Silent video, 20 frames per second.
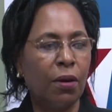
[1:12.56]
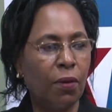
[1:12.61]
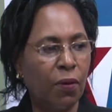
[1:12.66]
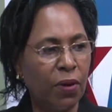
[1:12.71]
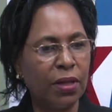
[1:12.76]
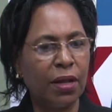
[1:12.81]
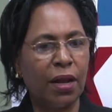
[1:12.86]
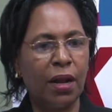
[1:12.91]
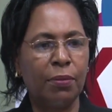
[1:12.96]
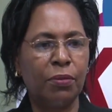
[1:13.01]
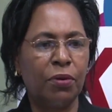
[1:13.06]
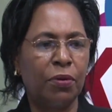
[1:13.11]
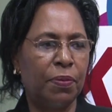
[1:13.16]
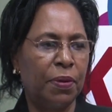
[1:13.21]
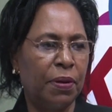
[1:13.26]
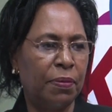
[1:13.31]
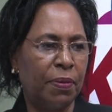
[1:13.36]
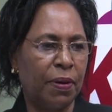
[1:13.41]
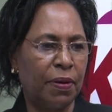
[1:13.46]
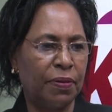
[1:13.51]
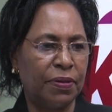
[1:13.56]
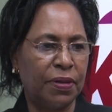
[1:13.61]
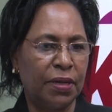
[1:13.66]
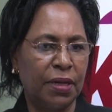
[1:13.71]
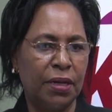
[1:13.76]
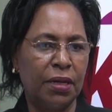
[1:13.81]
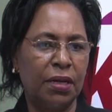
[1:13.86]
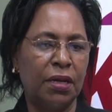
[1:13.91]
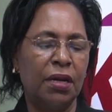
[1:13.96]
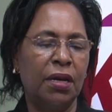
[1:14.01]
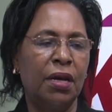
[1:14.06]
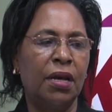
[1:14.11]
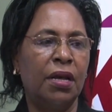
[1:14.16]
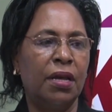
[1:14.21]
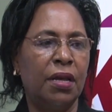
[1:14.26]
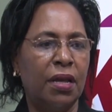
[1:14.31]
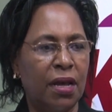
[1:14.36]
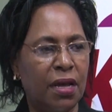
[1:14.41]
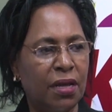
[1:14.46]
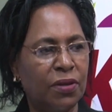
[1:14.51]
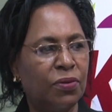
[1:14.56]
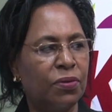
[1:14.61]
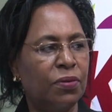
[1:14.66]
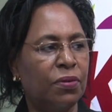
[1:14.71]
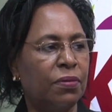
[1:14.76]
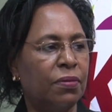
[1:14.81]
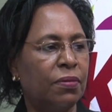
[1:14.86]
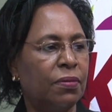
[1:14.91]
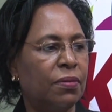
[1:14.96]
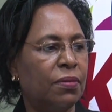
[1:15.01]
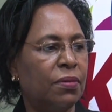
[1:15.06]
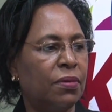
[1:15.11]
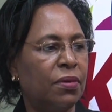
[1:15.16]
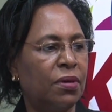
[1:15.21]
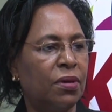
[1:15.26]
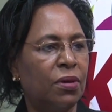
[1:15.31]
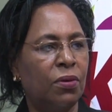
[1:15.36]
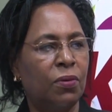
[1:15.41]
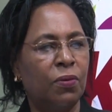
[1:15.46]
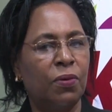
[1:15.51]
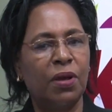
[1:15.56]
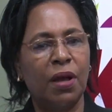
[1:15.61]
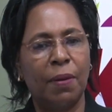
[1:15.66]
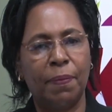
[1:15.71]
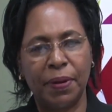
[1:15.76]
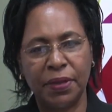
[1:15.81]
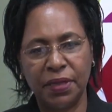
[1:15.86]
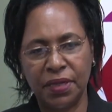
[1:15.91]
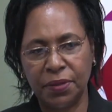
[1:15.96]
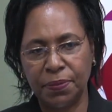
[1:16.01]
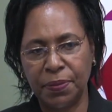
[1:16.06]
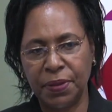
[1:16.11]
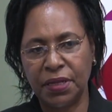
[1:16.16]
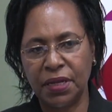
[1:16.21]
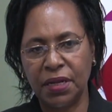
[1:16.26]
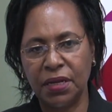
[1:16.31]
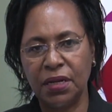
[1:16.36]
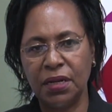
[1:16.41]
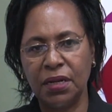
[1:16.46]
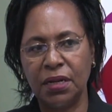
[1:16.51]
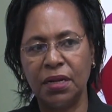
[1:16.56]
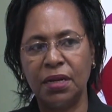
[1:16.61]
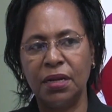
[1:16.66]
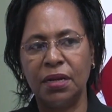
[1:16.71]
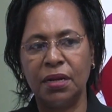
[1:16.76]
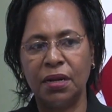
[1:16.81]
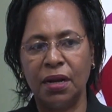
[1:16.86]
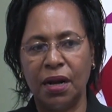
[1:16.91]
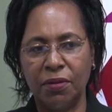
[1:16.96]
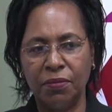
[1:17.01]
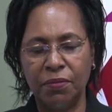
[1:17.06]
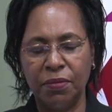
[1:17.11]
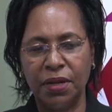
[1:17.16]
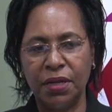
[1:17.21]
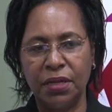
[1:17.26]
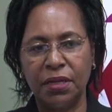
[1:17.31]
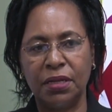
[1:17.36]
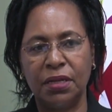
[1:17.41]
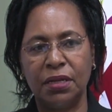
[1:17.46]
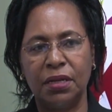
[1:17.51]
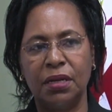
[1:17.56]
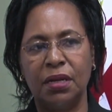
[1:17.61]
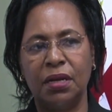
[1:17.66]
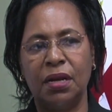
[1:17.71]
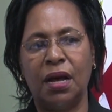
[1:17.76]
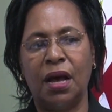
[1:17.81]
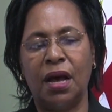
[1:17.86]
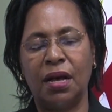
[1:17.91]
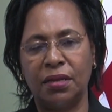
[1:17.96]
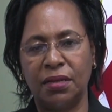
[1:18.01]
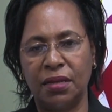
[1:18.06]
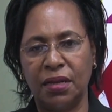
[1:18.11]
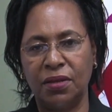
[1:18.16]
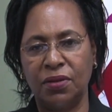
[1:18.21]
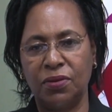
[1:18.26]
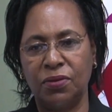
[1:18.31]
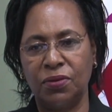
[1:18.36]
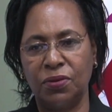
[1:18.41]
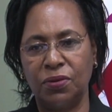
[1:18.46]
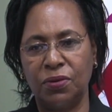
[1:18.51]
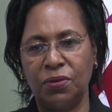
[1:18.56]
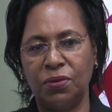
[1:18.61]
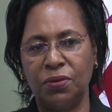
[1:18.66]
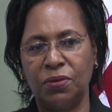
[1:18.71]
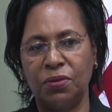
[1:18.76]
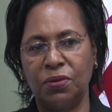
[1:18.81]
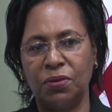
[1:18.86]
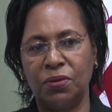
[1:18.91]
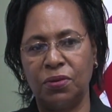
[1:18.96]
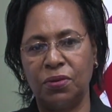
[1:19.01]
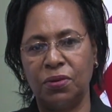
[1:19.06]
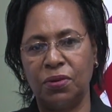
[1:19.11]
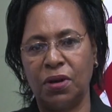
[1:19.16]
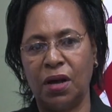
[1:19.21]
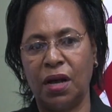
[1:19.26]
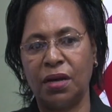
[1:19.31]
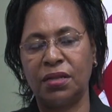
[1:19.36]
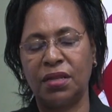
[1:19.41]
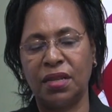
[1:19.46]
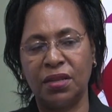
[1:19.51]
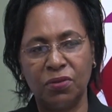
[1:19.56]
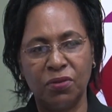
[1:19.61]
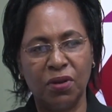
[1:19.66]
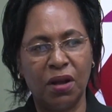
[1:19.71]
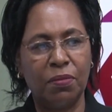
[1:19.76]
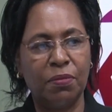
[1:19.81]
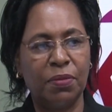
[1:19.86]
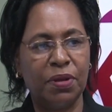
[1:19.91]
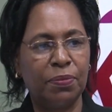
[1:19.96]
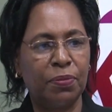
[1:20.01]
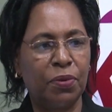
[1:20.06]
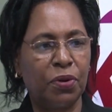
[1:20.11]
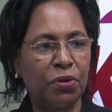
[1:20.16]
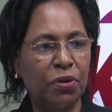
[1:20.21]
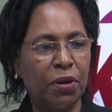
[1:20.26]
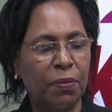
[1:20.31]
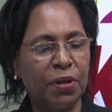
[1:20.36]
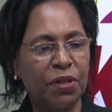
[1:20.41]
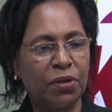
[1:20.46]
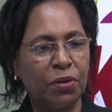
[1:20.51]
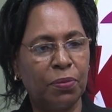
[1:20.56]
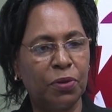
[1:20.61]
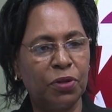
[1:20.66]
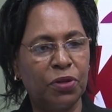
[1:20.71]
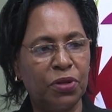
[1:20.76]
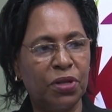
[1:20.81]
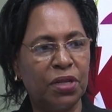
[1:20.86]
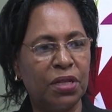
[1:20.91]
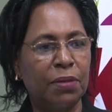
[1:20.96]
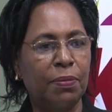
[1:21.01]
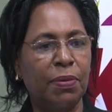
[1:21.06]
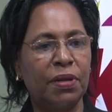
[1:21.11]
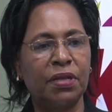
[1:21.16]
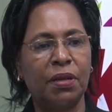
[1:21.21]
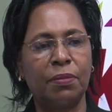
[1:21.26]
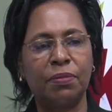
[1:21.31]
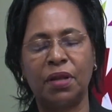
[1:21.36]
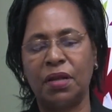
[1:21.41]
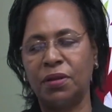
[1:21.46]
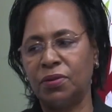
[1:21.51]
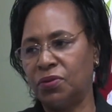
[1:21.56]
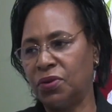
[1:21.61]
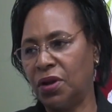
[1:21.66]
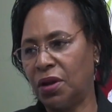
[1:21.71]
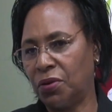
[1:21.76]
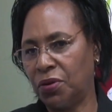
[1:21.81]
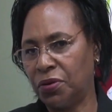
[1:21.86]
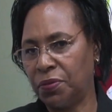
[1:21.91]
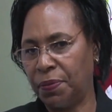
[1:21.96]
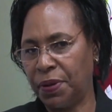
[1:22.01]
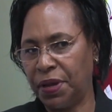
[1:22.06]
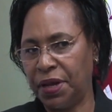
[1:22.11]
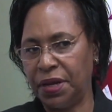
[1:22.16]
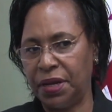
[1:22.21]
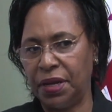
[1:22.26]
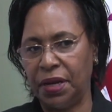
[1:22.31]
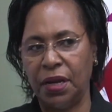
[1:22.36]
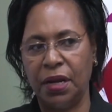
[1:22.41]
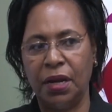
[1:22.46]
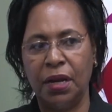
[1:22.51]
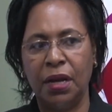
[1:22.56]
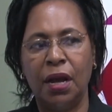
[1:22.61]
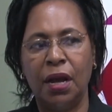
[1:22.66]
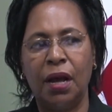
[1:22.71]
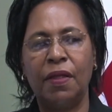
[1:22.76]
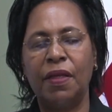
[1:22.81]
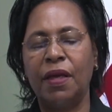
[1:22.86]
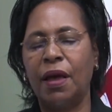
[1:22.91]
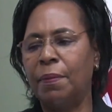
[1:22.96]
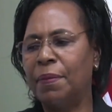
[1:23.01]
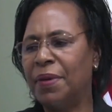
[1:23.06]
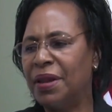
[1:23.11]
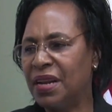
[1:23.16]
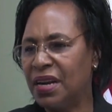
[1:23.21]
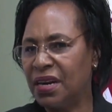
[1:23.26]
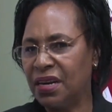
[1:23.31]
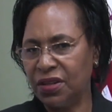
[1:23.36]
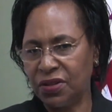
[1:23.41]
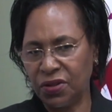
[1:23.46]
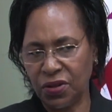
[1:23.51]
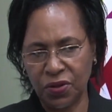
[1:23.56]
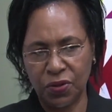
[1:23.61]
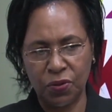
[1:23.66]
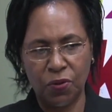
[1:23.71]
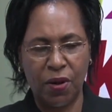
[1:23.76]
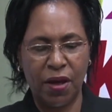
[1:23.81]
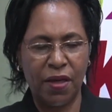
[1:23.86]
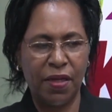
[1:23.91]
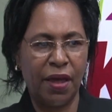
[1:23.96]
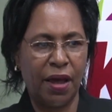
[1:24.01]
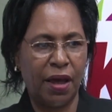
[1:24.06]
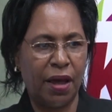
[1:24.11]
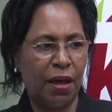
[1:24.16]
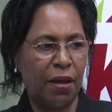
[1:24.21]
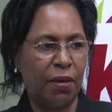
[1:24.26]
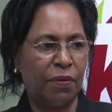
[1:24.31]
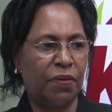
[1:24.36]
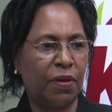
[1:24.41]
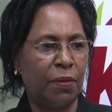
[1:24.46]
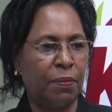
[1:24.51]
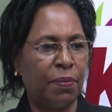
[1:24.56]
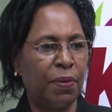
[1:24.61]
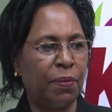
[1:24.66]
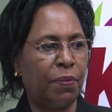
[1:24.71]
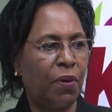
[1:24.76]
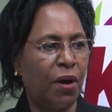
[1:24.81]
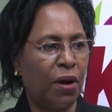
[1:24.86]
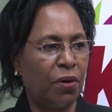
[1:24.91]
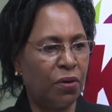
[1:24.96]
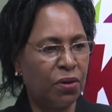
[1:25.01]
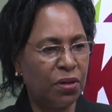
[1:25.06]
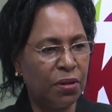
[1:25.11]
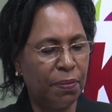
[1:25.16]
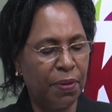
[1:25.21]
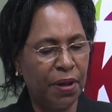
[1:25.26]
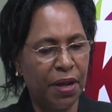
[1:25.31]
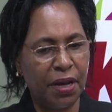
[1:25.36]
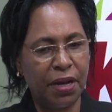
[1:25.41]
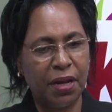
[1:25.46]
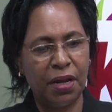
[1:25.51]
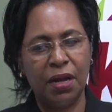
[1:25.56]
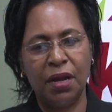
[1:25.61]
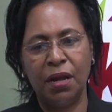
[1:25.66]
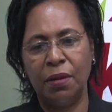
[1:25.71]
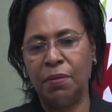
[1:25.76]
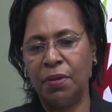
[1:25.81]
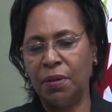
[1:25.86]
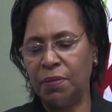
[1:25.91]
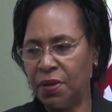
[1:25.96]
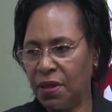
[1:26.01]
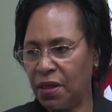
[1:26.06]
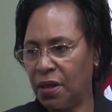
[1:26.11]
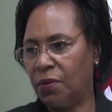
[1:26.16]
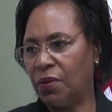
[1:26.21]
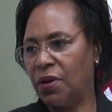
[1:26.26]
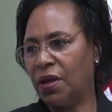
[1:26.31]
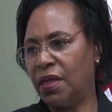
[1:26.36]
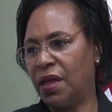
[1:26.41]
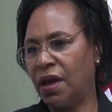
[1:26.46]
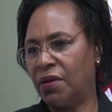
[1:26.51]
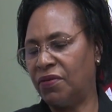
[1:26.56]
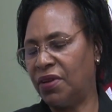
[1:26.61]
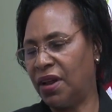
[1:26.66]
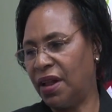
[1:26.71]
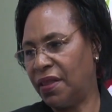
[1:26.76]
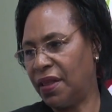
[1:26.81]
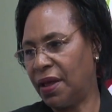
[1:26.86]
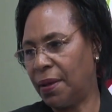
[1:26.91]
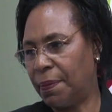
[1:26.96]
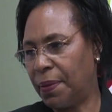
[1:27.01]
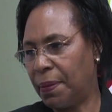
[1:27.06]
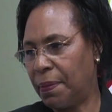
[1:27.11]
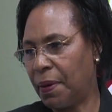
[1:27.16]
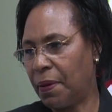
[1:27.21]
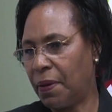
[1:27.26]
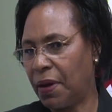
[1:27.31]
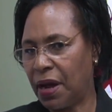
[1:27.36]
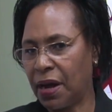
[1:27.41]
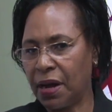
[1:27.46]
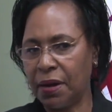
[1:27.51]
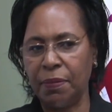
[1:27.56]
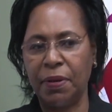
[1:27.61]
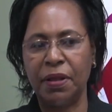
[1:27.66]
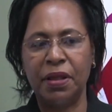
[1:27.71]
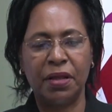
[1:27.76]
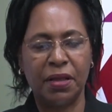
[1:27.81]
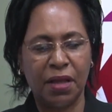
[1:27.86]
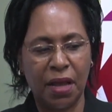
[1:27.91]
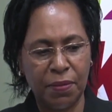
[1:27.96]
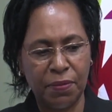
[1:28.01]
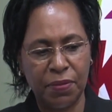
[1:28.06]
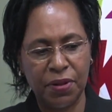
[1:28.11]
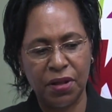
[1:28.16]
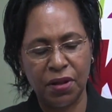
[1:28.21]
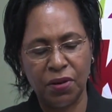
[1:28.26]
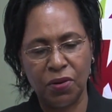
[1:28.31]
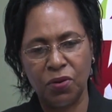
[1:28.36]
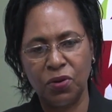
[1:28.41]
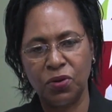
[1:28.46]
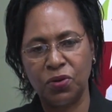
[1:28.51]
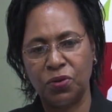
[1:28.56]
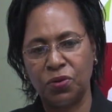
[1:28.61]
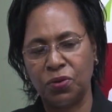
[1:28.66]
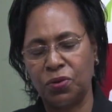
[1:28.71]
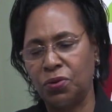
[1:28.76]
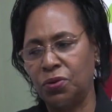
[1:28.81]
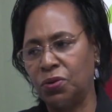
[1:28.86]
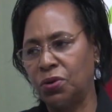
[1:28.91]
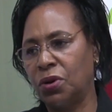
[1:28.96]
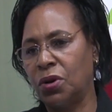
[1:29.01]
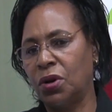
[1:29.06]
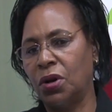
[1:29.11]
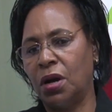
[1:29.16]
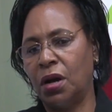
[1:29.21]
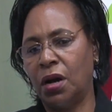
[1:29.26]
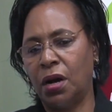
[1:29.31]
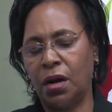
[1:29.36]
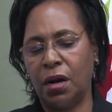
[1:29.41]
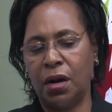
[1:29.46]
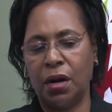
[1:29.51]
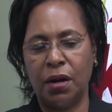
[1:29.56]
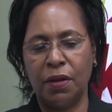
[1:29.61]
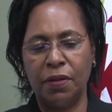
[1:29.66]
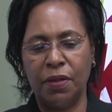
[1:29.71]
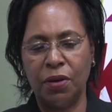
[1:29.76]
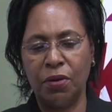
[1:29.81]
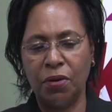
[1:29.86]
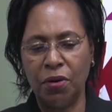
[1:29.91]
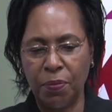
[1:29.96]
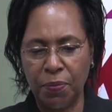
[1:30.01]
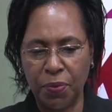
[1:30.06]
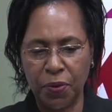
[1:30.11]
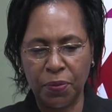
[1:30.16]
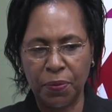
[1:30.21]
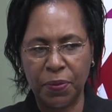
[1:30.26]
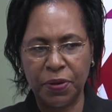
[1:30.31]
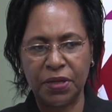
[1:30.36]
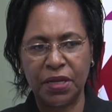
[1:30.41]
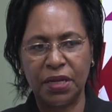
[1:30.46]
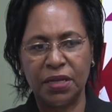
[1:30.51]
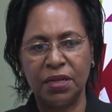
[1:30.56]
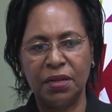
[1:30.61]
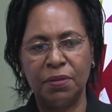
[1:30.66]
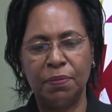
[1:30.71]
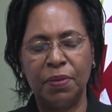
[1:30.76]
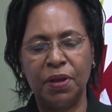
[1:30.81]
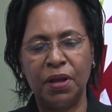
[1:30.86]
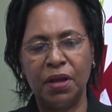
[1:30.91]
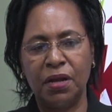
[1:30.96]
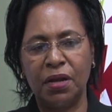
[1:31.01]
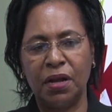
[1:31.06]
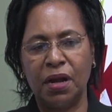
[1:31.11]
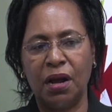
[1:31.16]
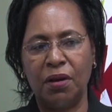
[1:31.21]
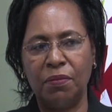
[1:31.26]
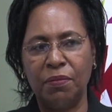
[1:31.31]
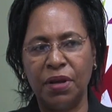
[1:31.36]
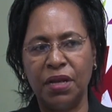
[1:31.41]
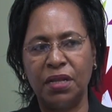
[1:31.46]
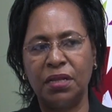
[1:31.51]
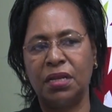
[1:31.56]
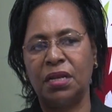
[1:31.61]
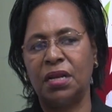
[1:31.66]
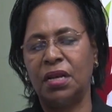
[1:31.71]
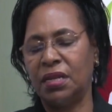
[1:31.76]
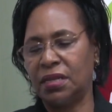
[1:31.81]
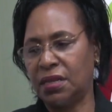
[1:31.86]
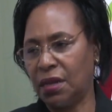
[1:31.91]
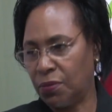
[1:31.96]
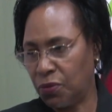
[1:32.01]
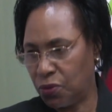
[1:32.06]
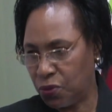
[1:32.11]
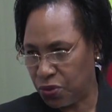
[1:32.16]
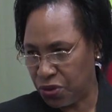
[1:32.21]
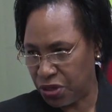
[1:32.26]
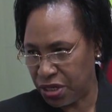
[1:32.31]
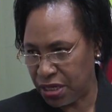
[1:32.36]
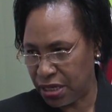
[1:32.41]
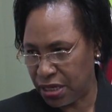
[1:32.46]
Quite a number of people have said, yes, we are participating in government access to, access to government procurement opportunity, but sometimes we are not paid. There are many reasons why there are, some people are not paid. Maybe the way they have done their paperwork, by the time it goes through uh, the whole process in paying in government, some could